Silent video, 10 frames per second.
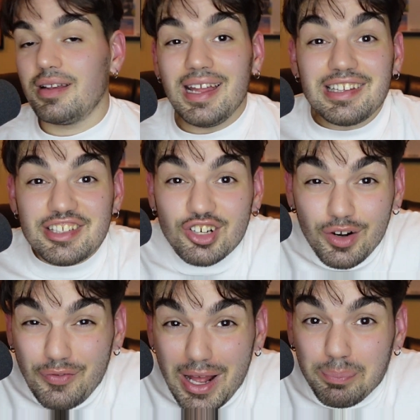It's
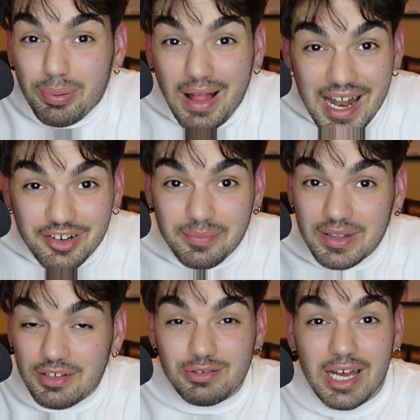certified platinum in
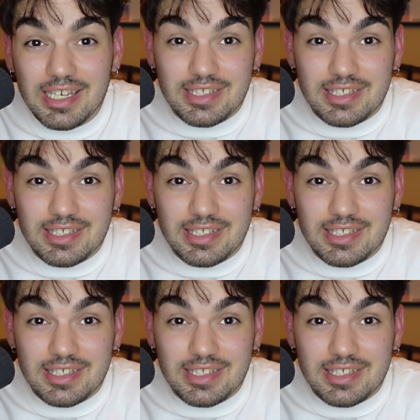the United